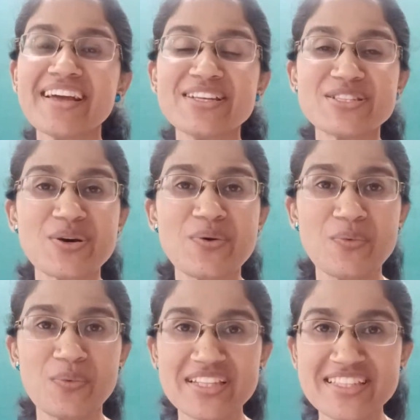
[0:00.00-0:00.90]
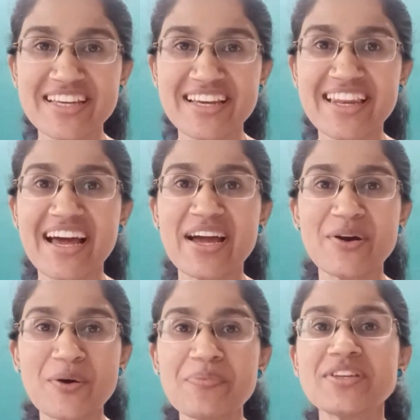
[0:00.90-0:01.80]
So once again, I
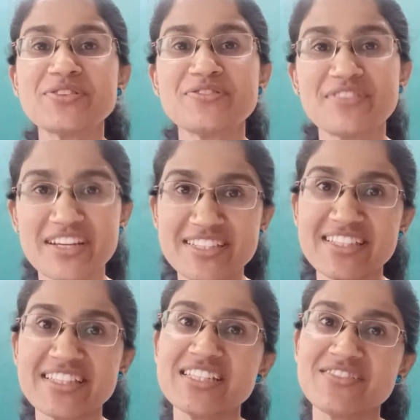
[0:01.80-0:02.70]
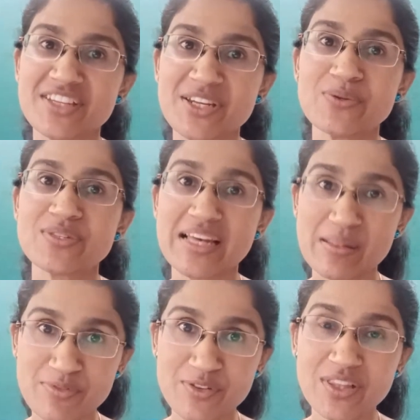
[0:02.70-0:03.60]
hope that you're finding these videos
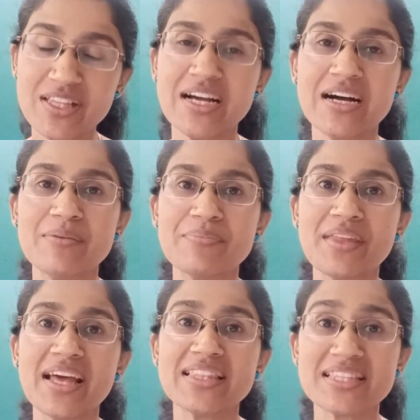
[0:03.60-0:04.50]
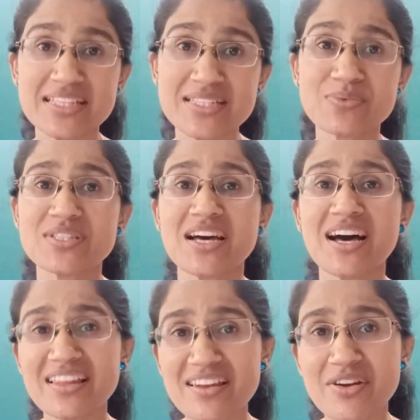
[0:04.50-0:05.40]
helpful, and this was a
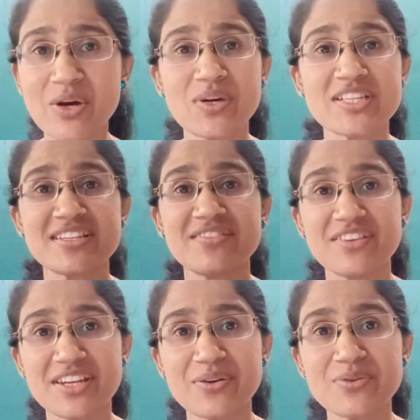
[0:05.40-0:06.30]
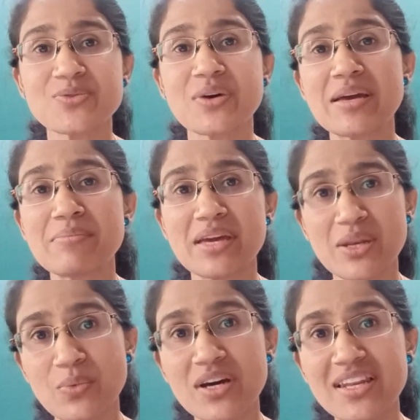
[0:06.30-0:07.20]
highly requested video, so I
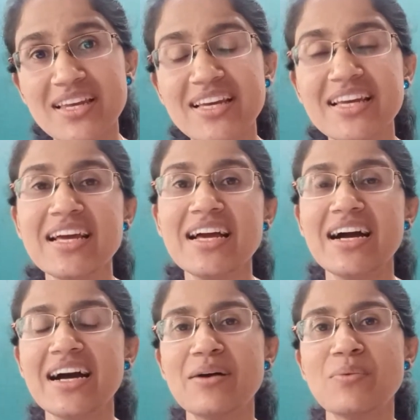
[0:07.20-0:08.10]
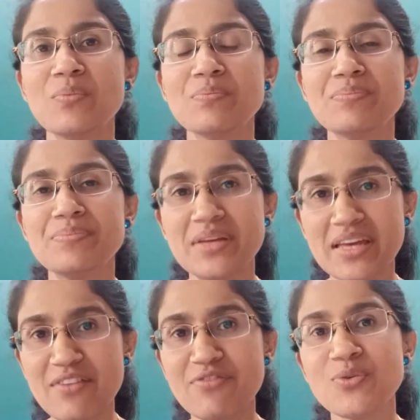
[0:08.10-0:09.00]
made one.
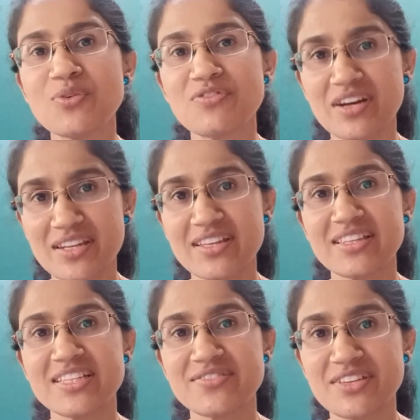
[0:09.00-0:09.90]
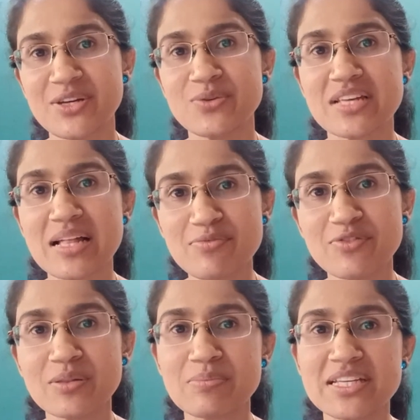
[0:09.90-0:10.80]
If you're finding these videos
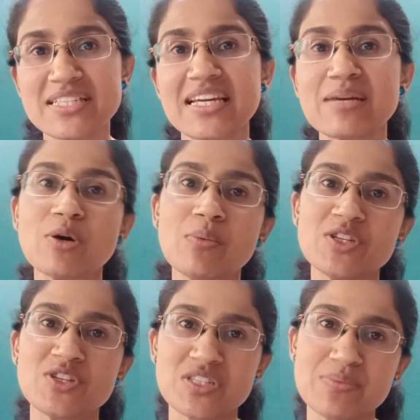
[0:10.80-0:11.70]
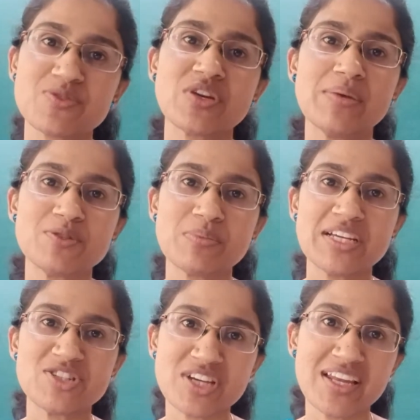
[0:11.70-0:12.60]
helpful, please take a moment to subscribe to
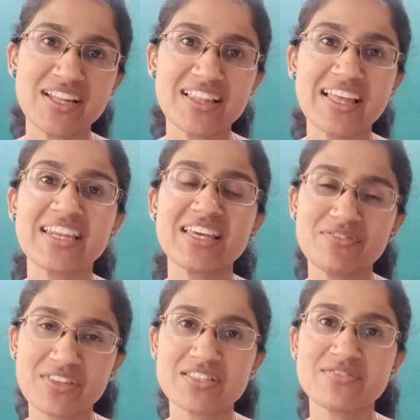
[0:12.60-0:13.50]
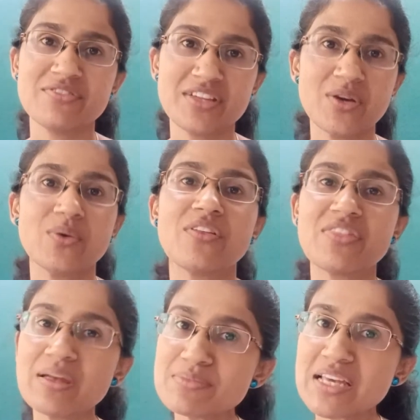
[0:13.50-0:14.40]
my channel and give this video a
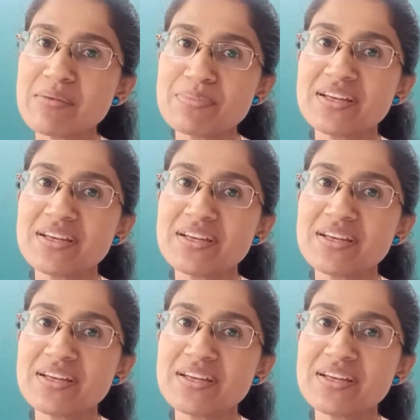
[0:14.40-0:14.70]
thumbs up.